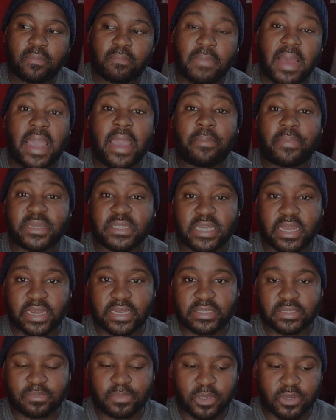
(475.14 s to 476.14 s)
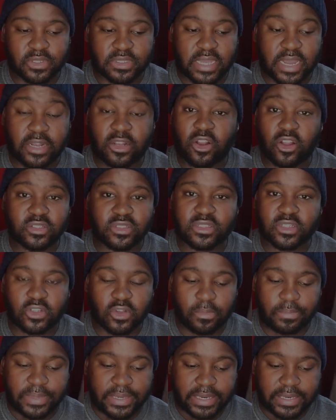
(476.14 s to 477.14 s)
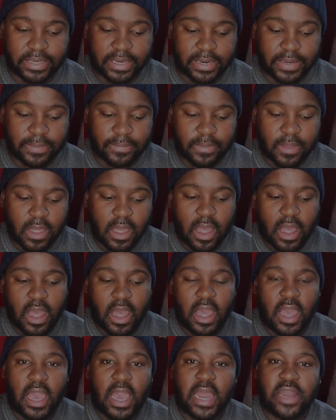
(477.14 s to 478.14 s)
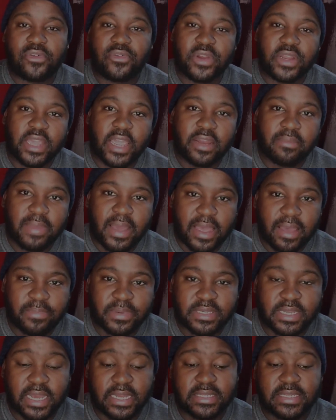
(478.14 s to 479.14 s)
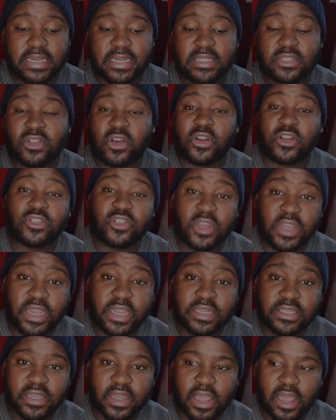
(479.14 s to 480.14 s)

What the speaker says: appetite because I had lost it completely. I'd regained my appetite and I started to eat